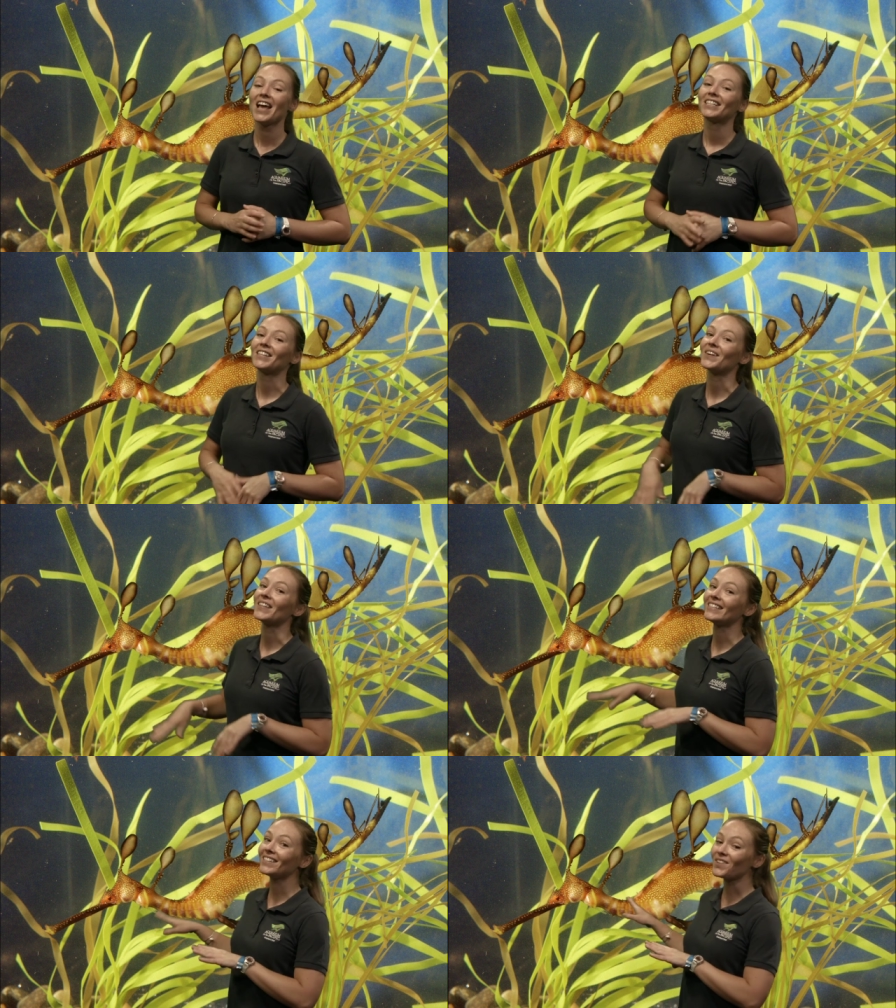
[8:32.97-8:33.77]
So
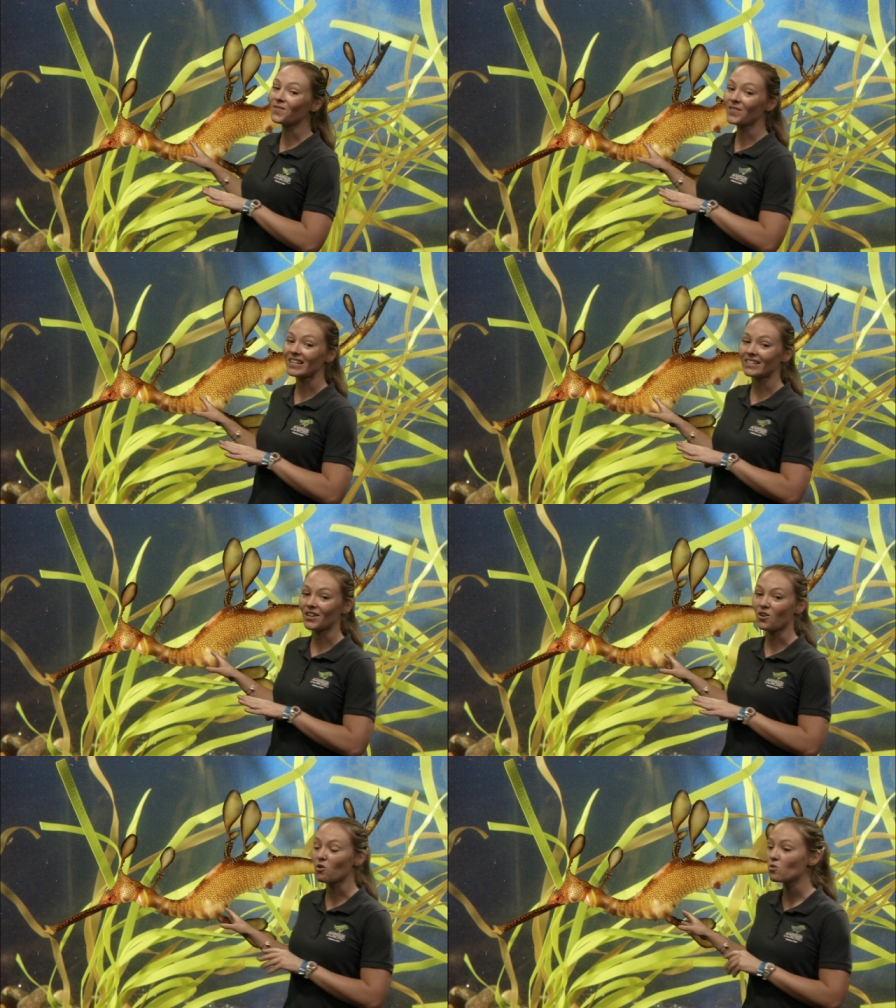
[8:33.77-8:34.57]
this is a really
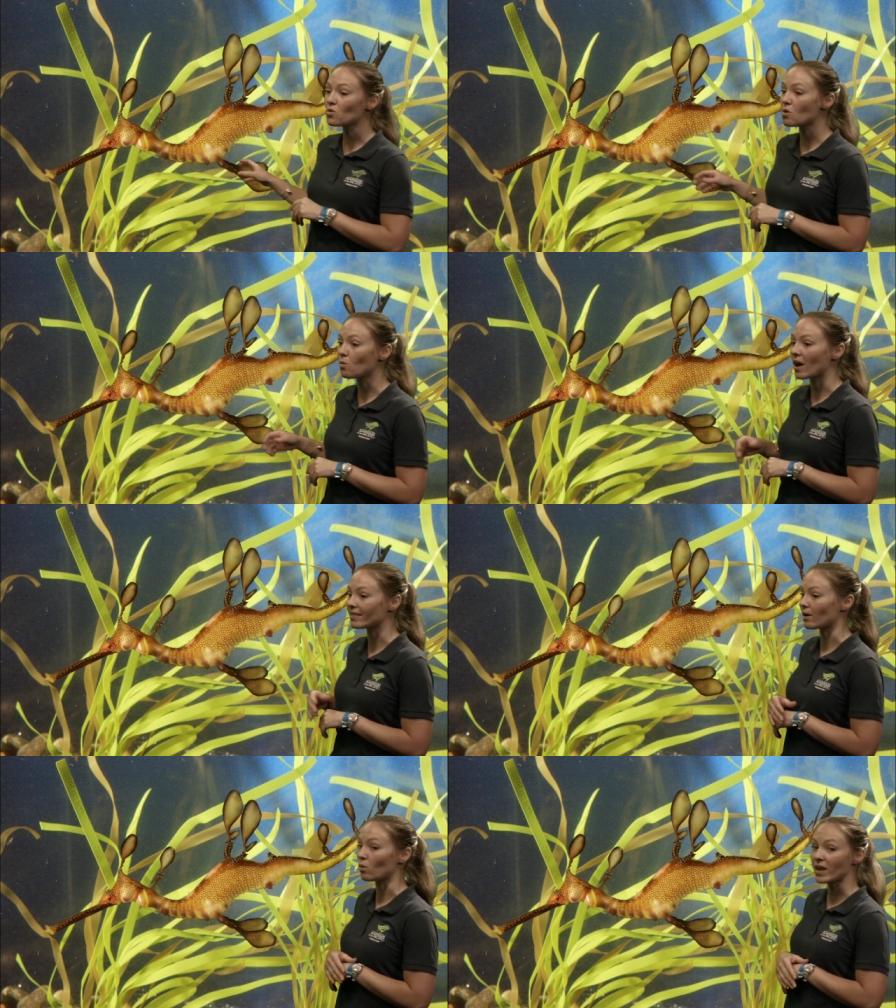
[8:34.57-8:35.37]
cool
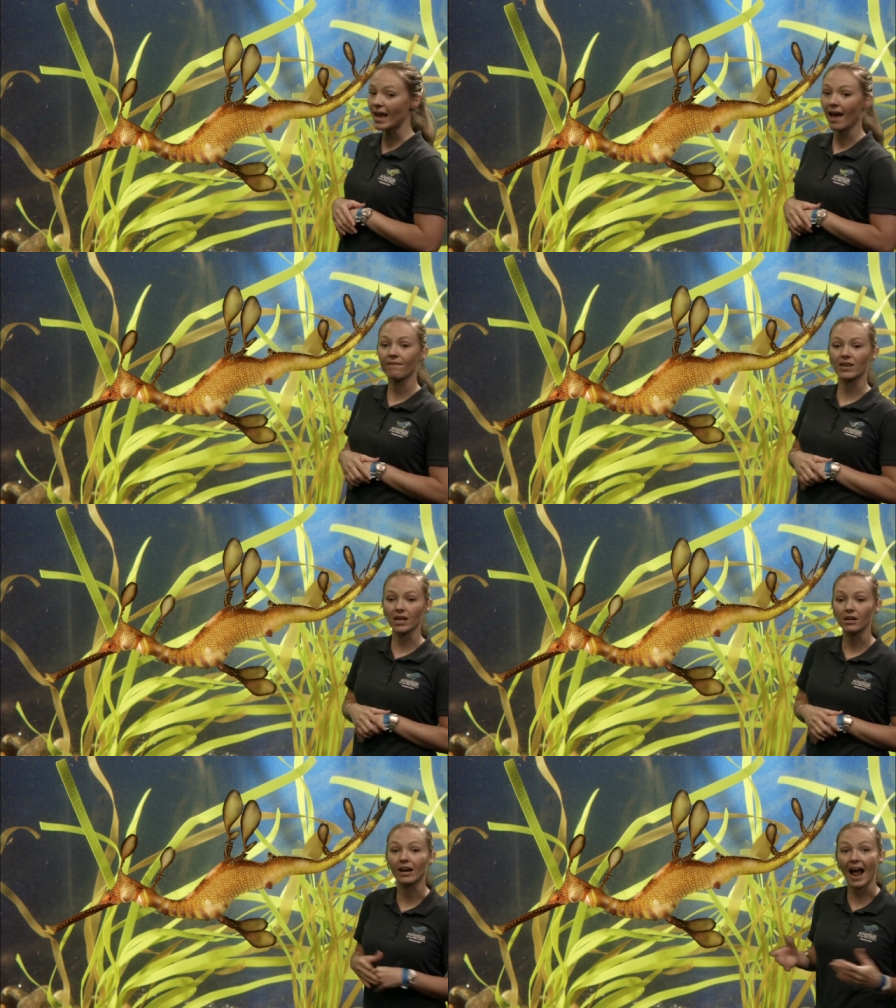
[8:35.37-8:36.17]
one that we have
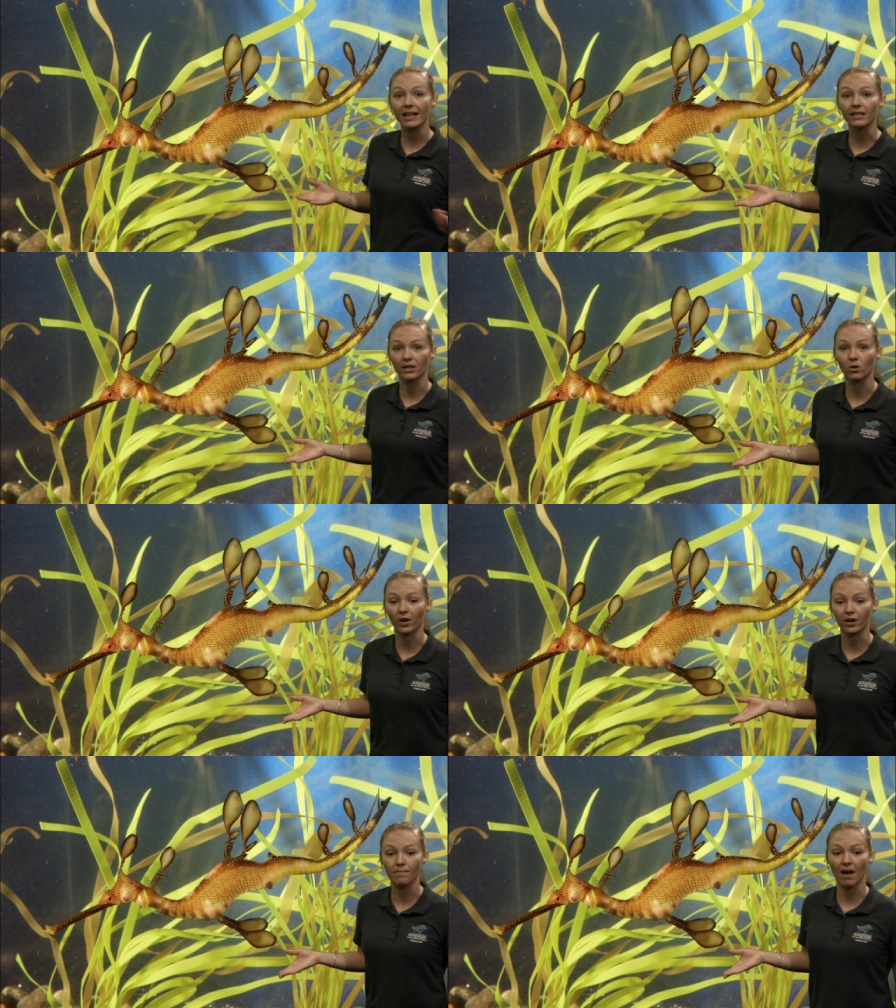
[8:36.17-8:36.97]
here at the
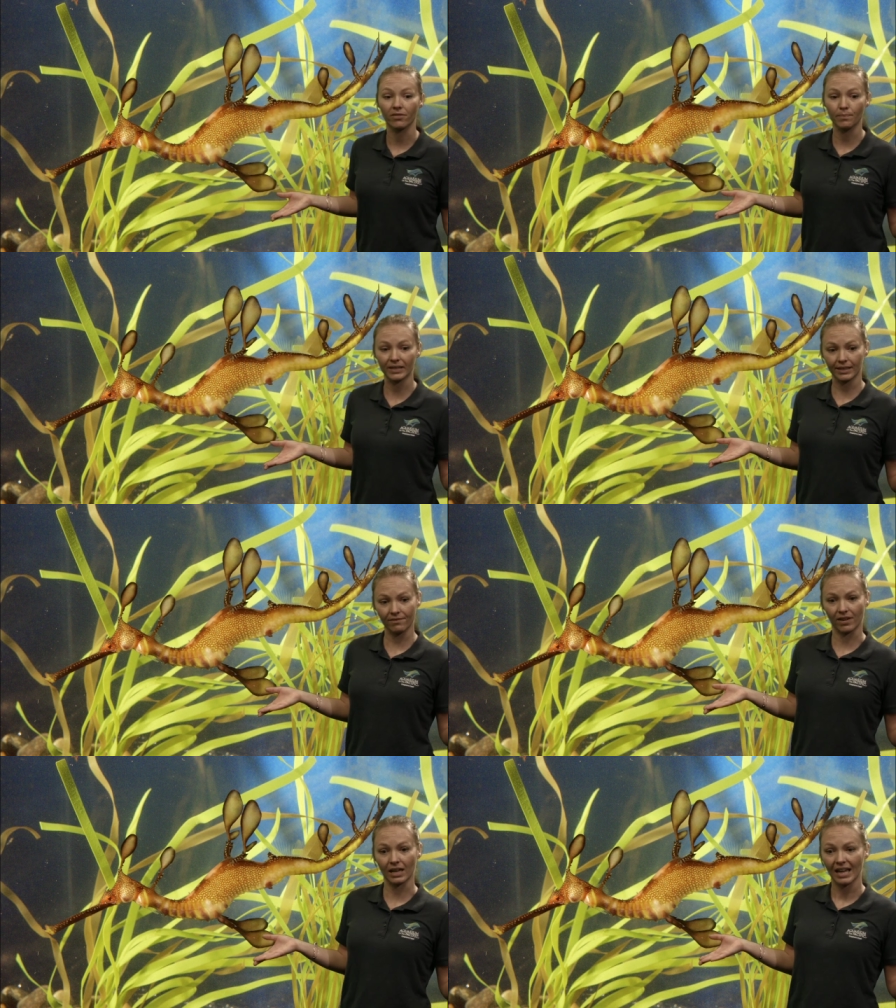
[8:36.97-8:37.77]
Aquarium of the
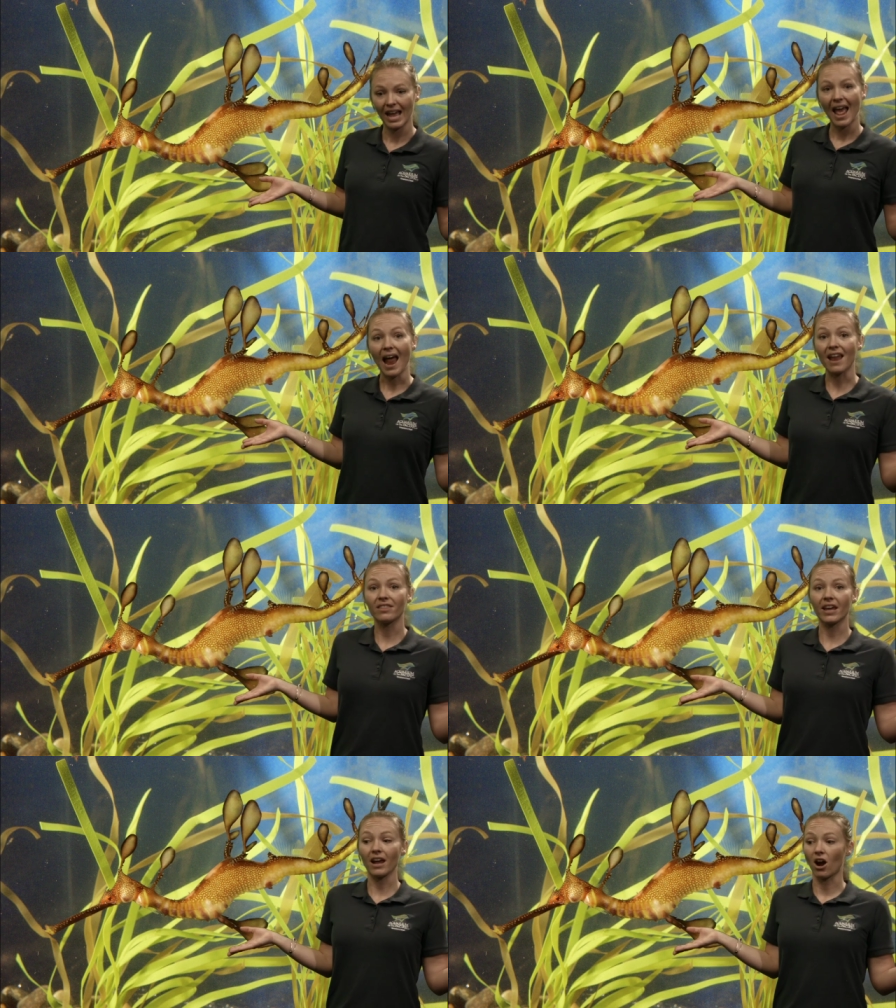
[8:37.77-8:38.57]
Pacific, and
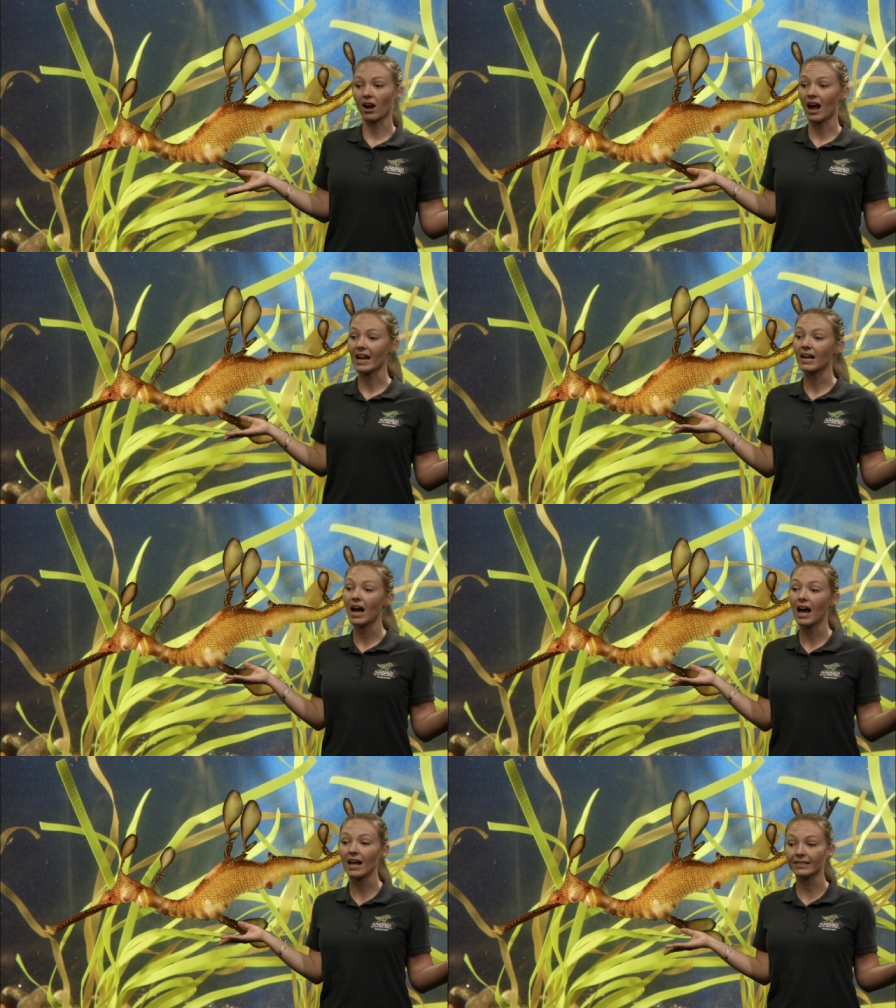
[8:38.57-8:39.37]
they are a
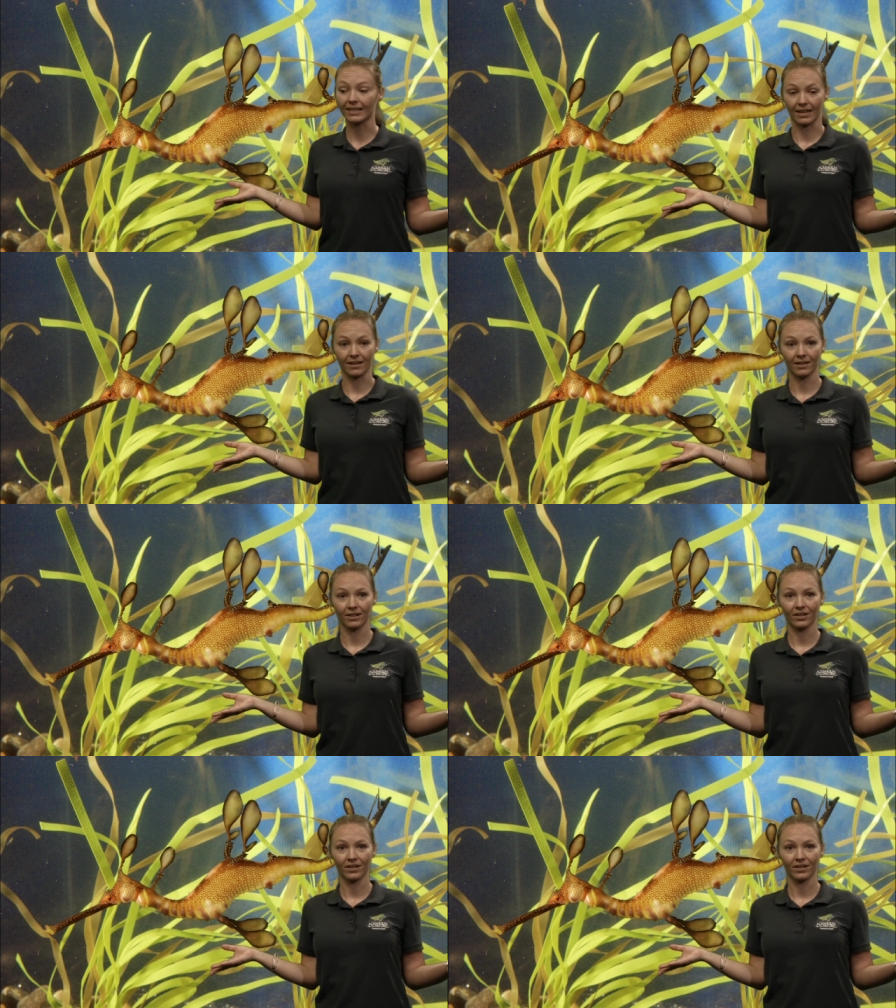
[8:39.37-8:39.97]
cousin